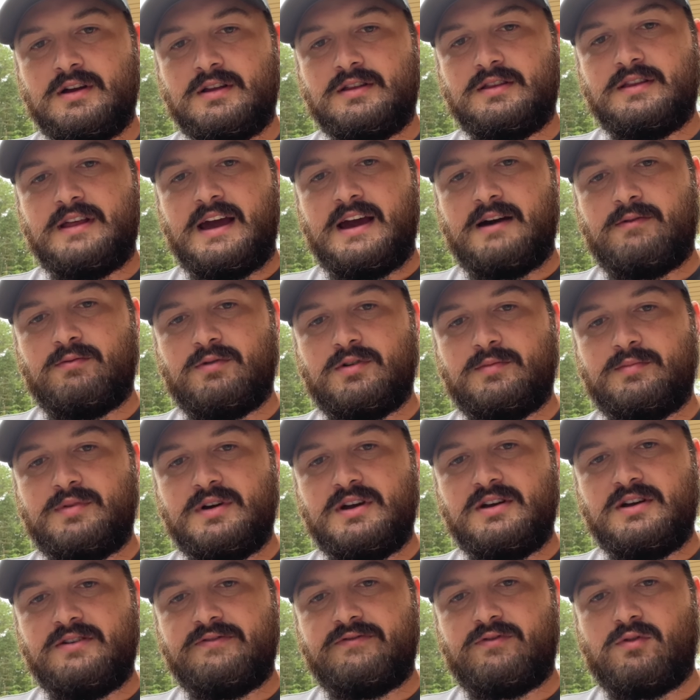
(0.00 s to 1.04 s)
that would
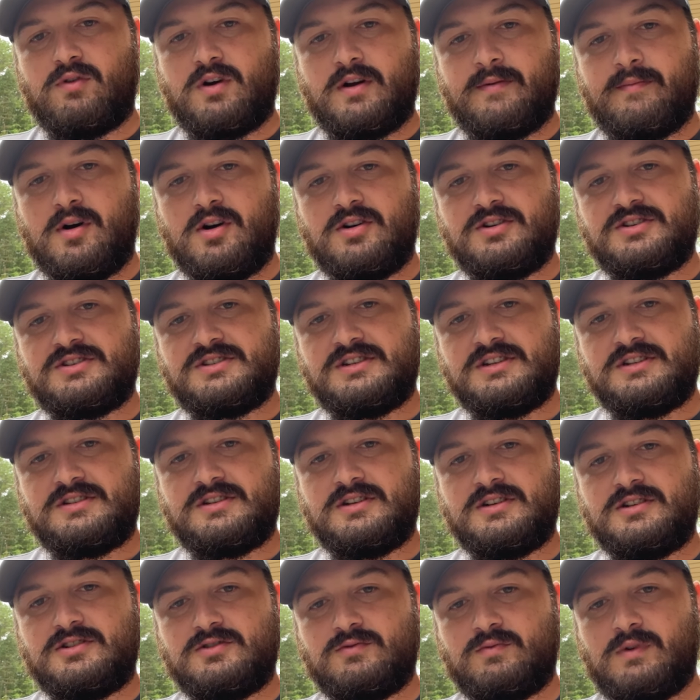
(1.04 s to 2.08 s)
be for an emergency
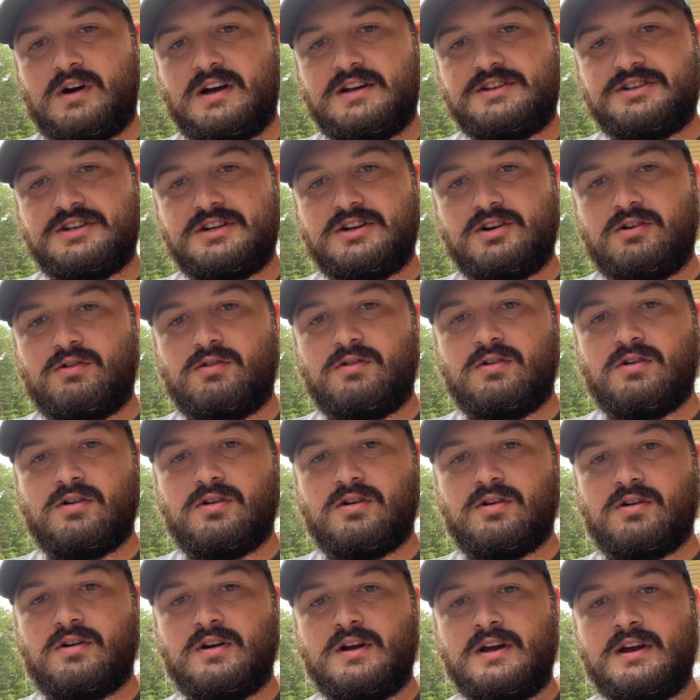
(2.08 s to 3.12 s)
situation,
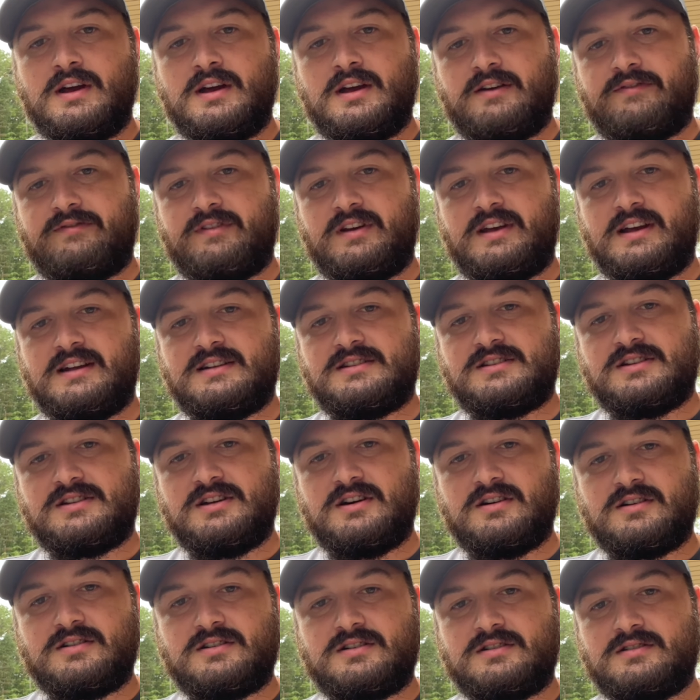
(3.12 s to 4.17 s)
or if you get
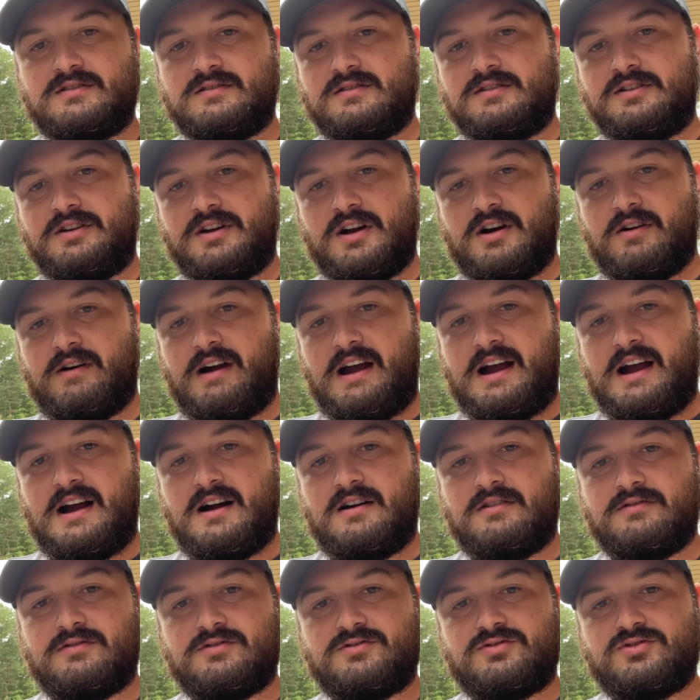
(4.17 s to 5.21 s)
stuck,
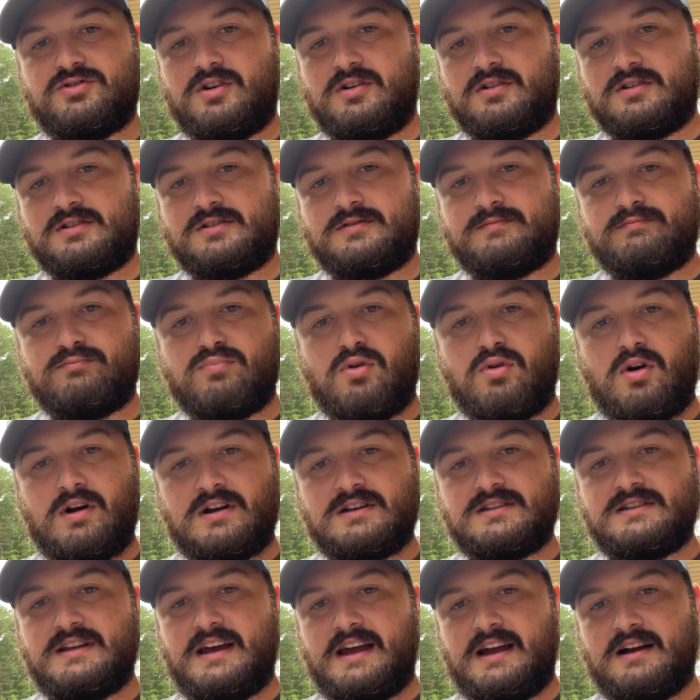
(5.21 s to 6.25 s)
out, truck breaks
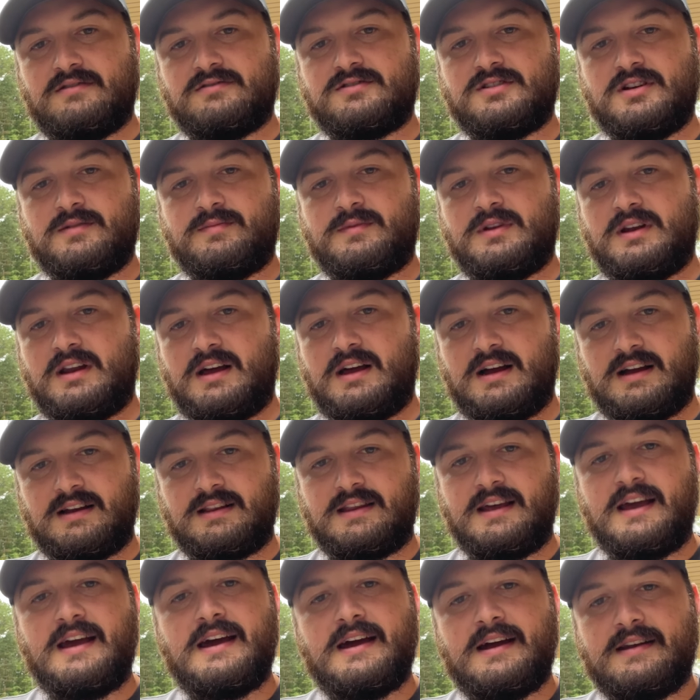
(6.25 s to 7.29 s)
down, something like
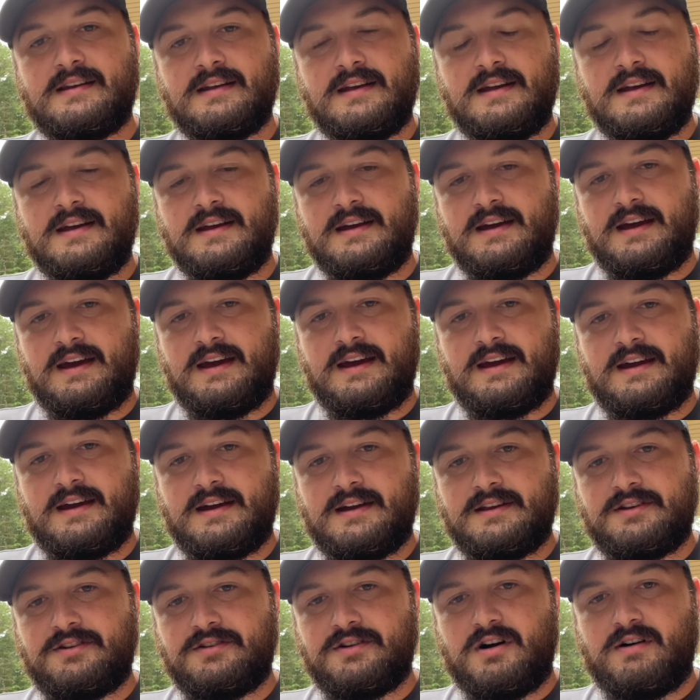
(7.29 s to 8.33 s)
that,
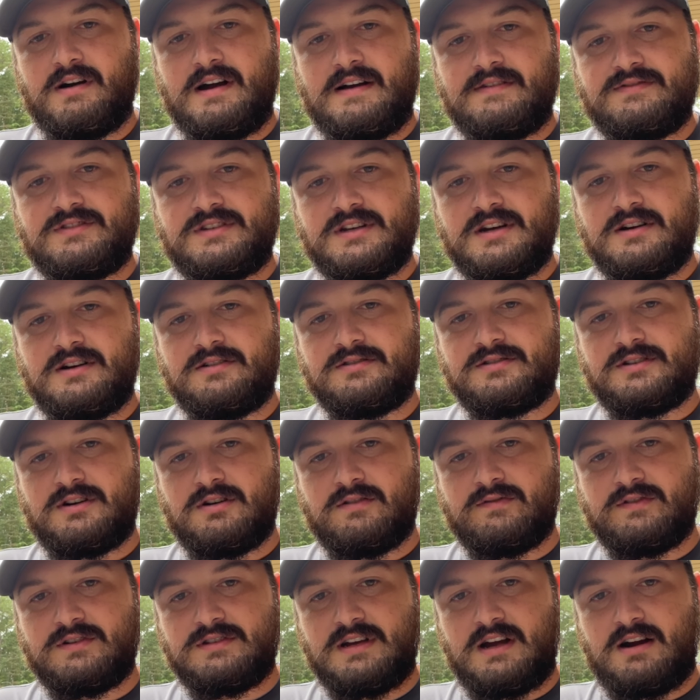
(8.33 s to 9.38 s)
and you don't have cell
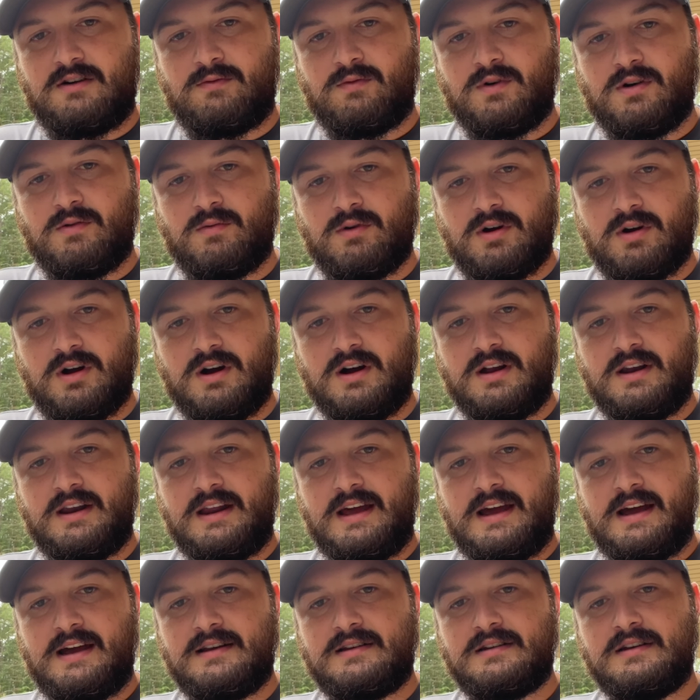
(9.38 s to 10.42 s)
service out where we're hunting
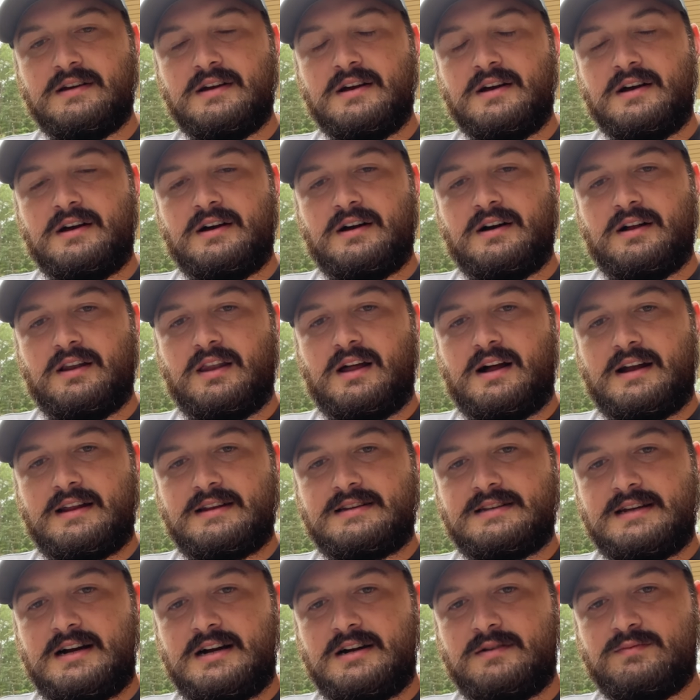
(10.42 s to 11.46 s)
at a lot of
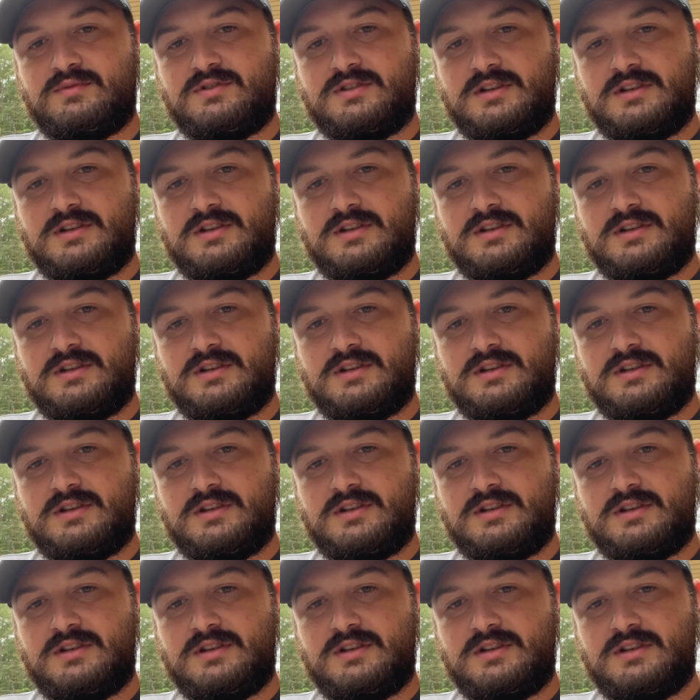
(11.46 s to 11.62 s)
times.